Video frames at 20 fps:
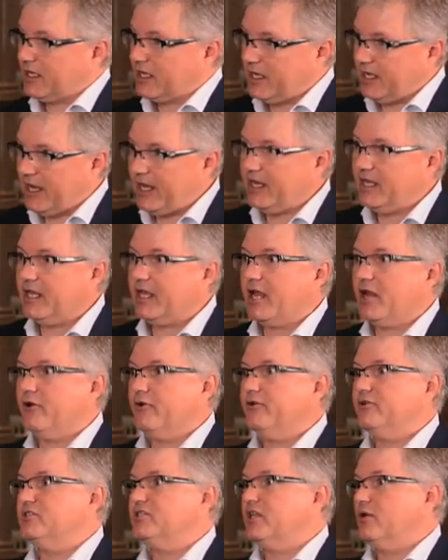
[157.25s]
Canadian
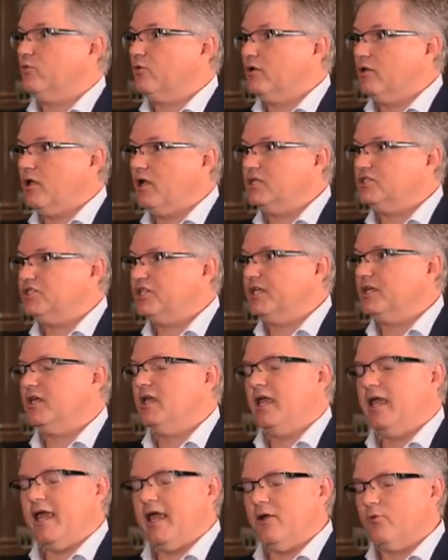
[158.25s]
carriers that we're launching
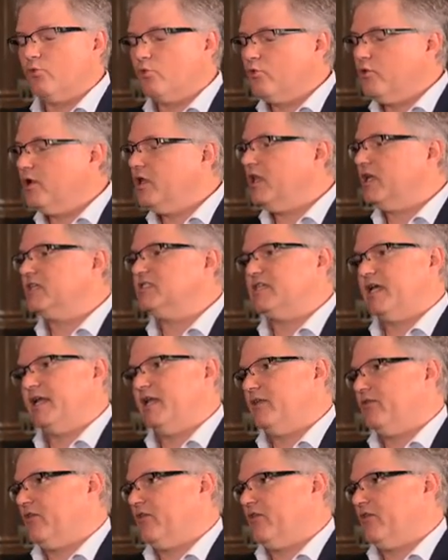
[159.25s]
and real exciting